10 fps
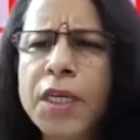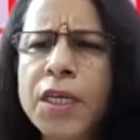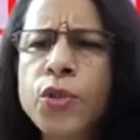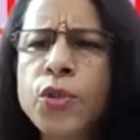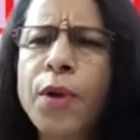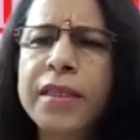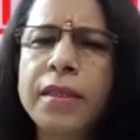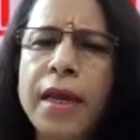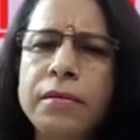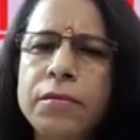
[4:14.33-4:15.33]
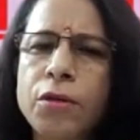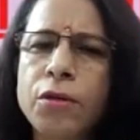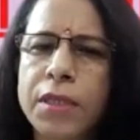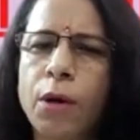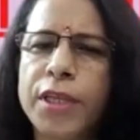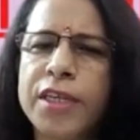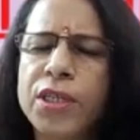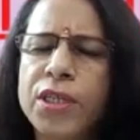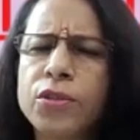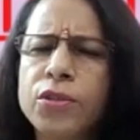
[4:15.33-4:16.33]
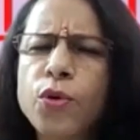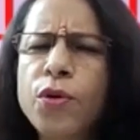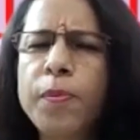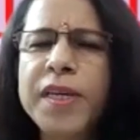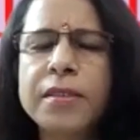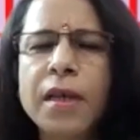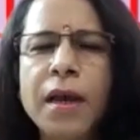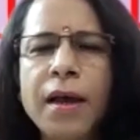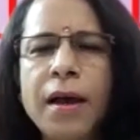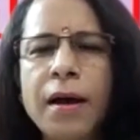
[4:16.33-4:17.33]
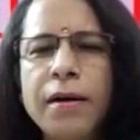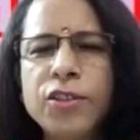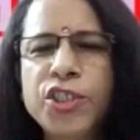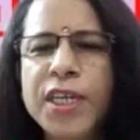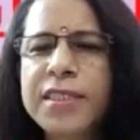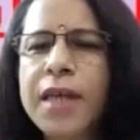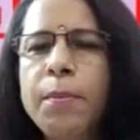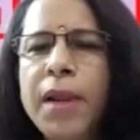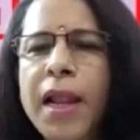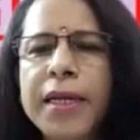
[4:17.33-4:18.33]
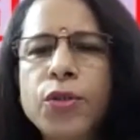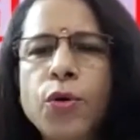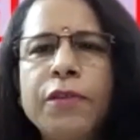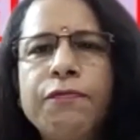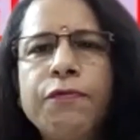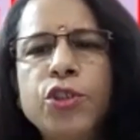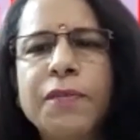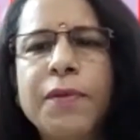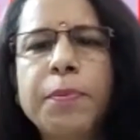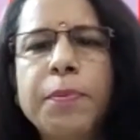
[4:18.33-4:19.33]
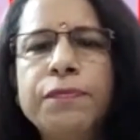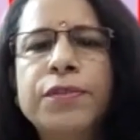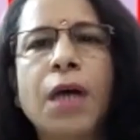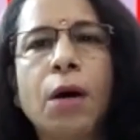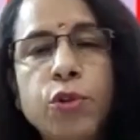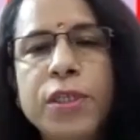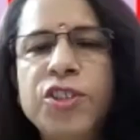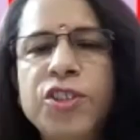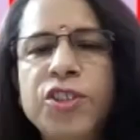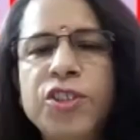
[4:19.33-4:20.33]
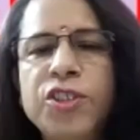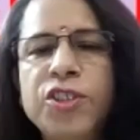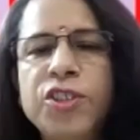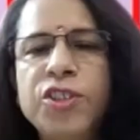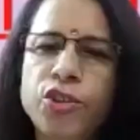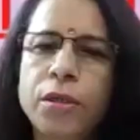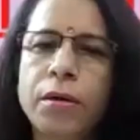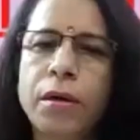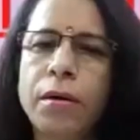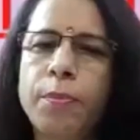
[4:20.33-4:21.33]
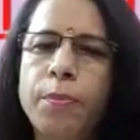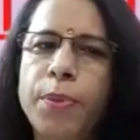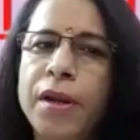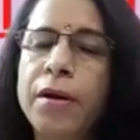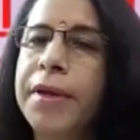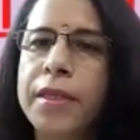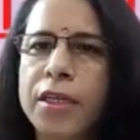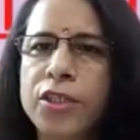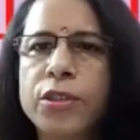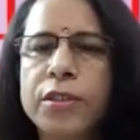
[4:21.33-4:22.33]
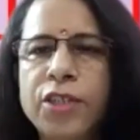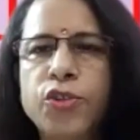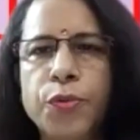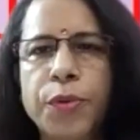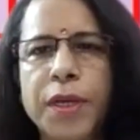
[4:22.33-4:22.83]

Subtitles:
So rather than, you know, South Asia. So could you please shed some light on the future development of South Asia as a major pillar in the Asian century?